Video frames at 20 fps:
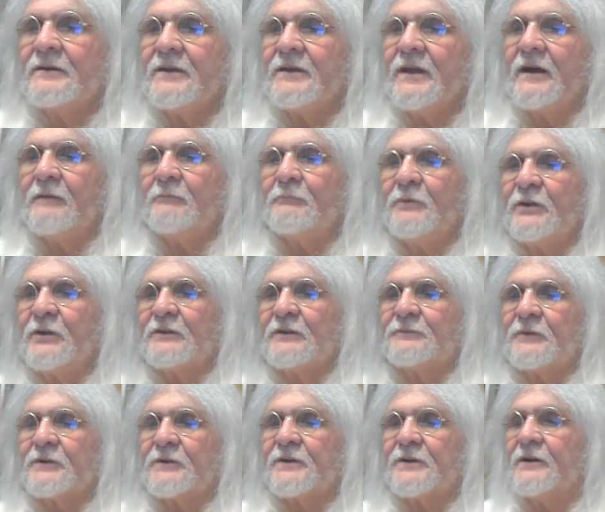Yeah,
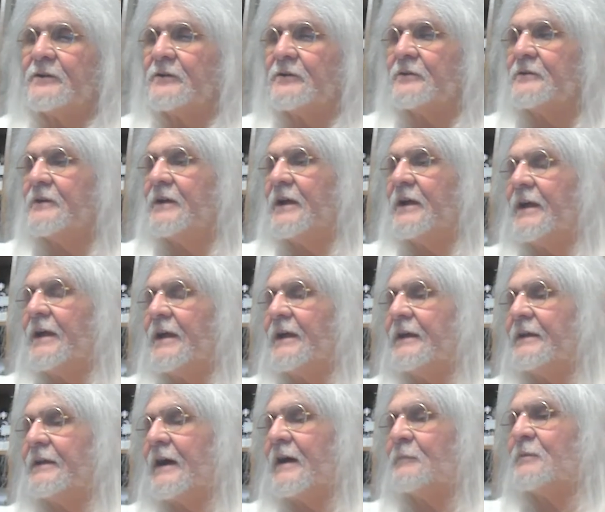beautiful color.
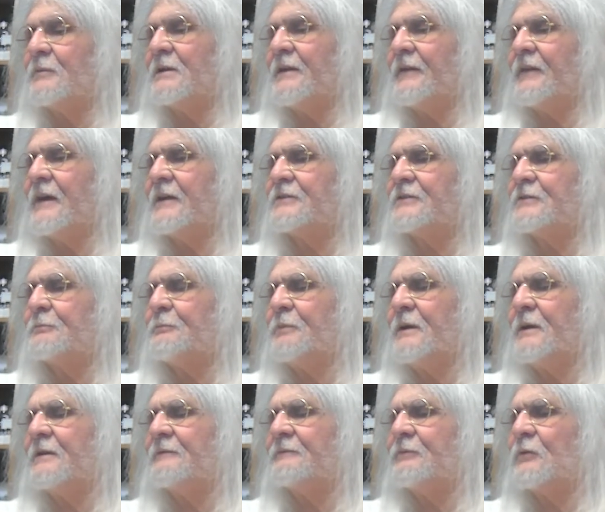And I believe that's a
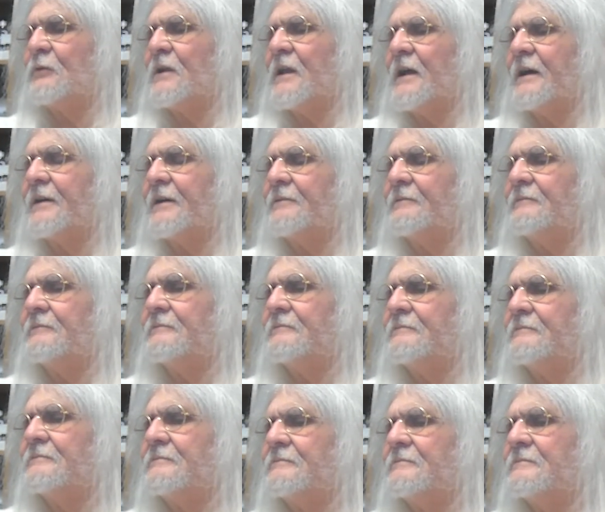pin for like
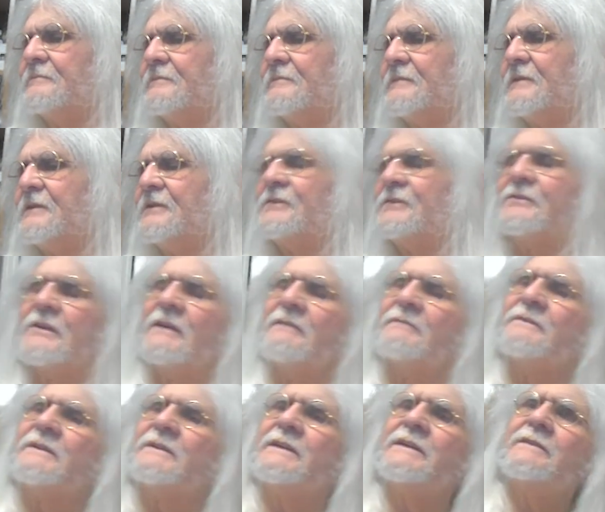
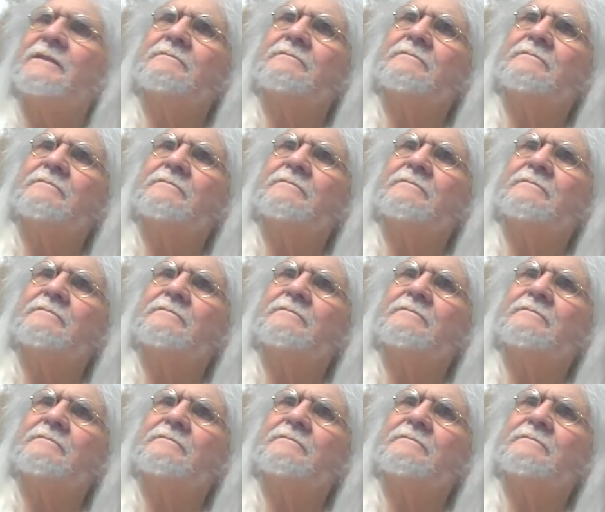70.